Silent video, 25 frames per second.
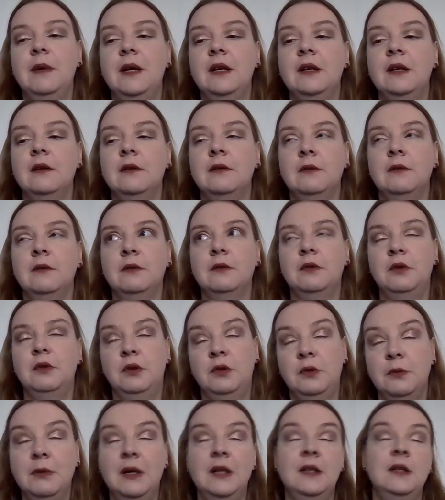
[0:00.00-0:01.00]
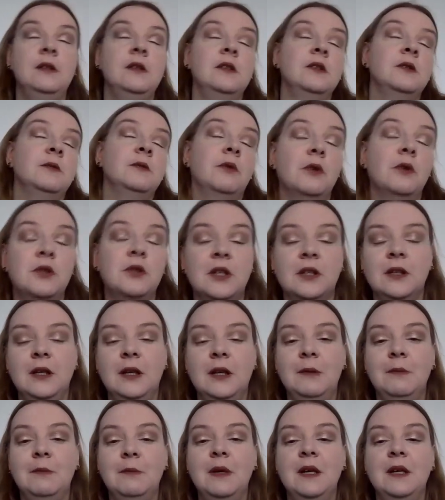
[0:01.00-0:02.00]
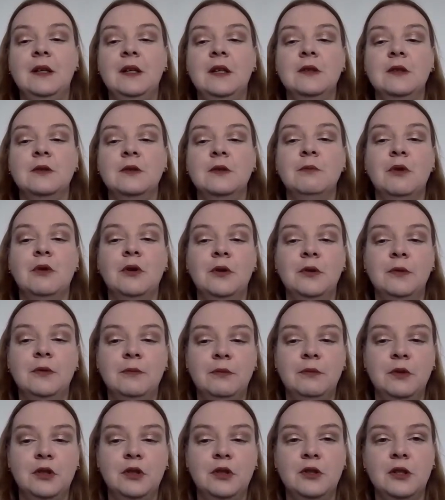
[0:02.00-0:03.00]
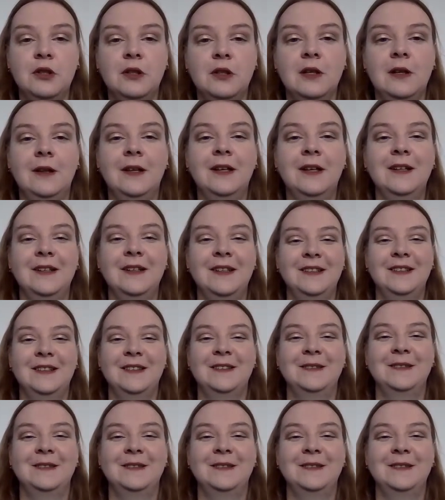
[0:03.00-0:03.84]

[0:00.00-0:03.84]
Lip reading: and make humanities project and make it more digital.